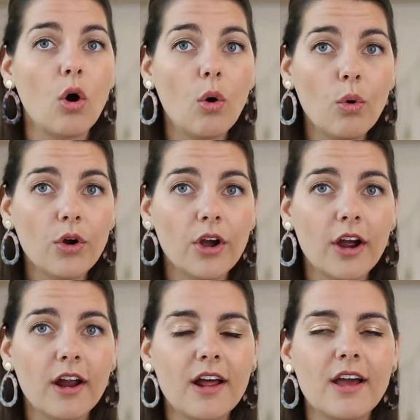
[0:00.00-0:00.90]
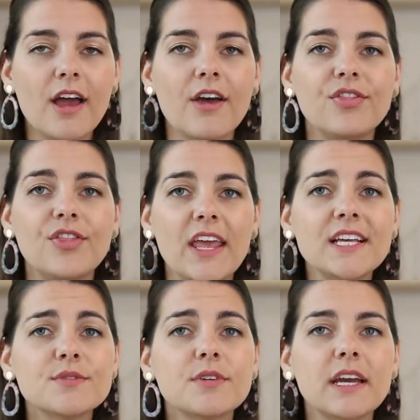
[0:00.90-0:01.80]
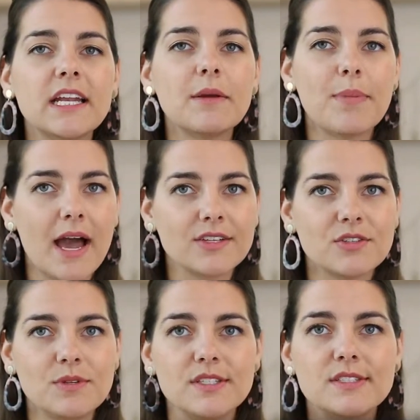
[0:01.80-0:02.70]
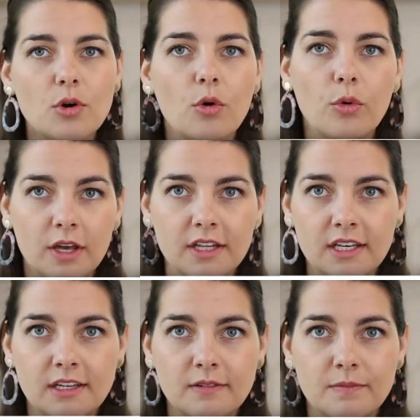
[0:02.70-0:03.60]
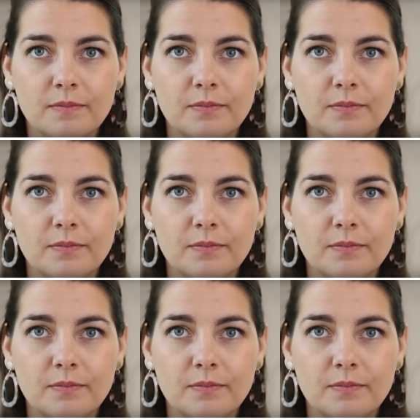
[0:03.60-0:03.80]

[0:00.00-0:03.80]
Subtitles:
or thanks for getting back to me so quickly.